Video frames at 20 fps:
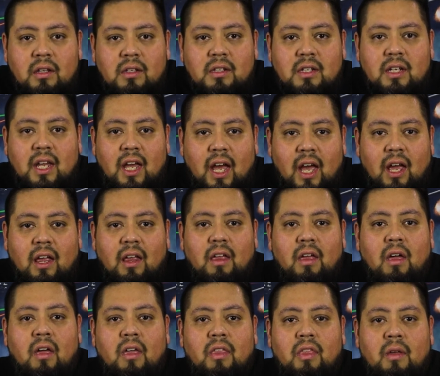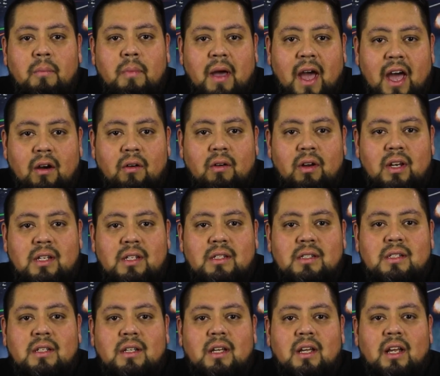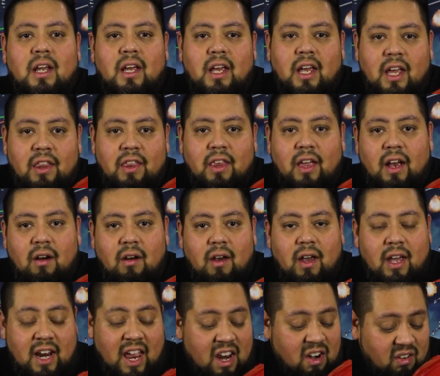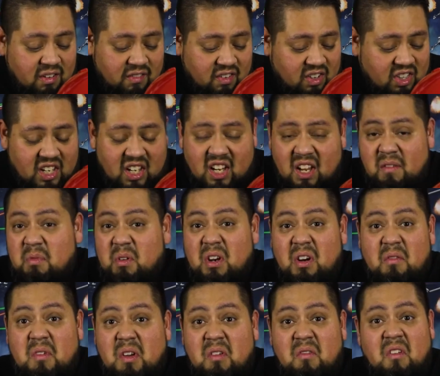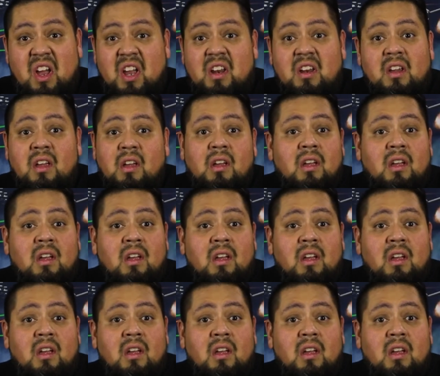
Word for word: to get the batteries in there, and I don't even think I put them in right,